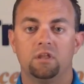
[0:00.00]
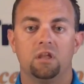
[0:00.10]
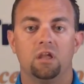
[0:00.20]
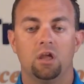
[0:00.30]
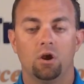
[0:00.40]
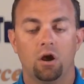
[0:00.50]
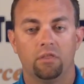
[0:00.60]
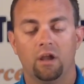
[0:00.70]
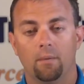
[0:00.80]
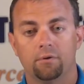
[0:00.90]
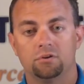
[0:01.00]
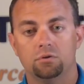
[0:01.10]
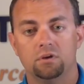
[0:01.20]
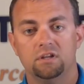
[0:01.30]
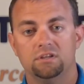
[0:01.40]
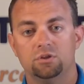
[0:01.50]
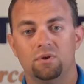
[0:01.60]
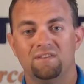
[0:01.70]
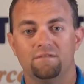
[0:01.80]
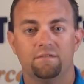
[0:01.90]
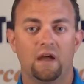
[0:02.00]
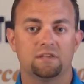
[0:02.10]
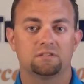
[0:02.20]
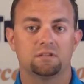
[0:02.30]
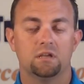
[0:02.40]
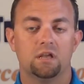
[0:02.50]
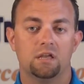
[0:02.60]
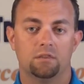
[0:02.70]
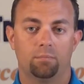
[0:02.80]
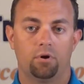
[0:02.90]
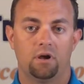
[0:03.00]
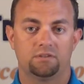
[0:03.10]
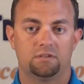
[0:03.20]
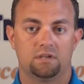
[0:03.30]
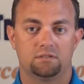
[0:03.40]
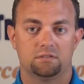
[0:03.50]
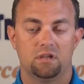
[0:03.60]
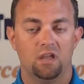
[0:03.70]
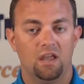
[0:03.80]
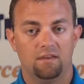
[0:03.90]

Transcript: the opportunity to invest in the process,